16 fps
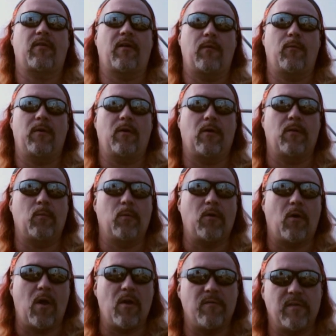So we're not
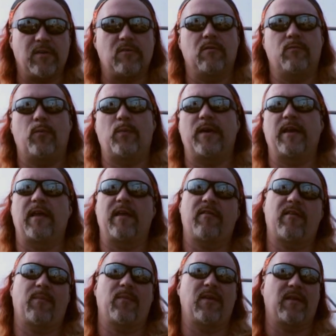overly troubled, but it is
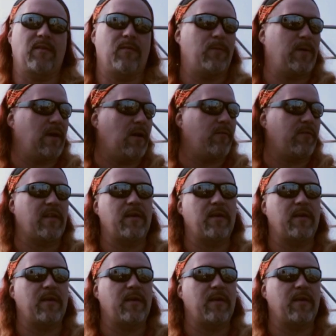something that we